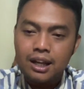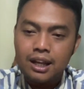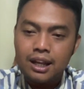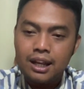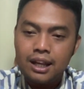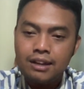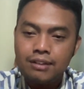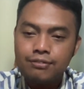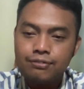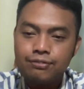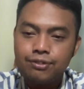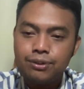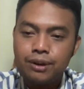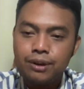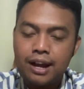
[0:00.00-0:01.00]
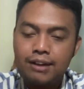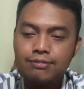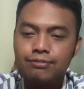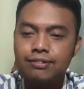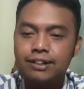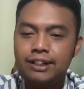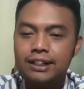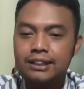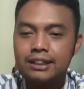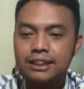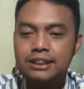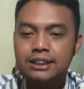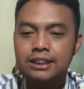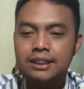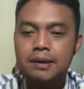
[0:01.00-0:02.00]
If you have delta
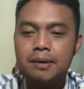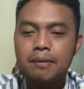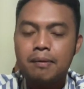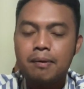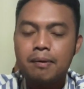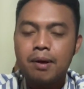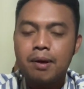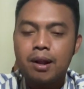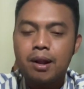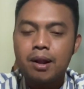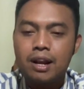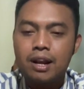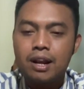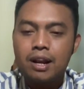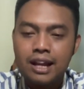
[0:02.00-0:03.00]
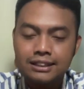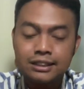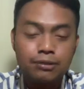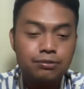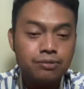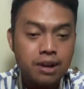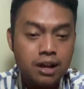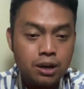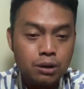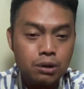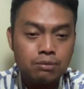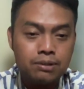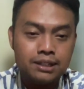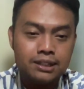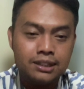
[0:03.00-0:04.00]
G less, the value
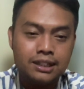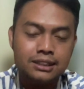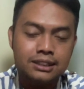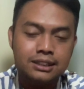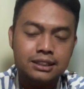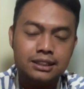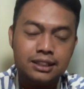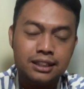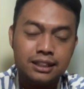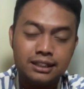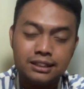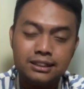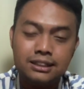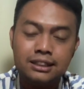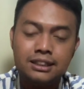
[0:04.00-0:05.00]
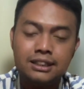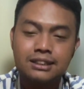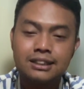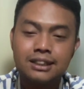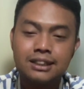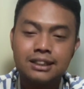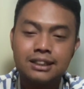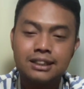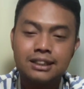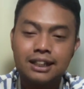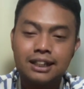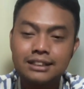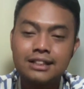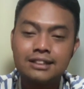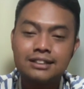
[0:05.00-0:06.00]
of delta G is less
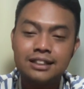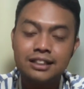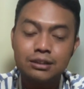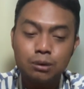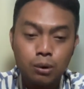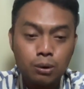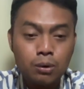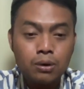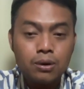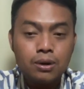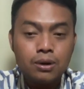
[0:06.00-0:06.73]
than 0,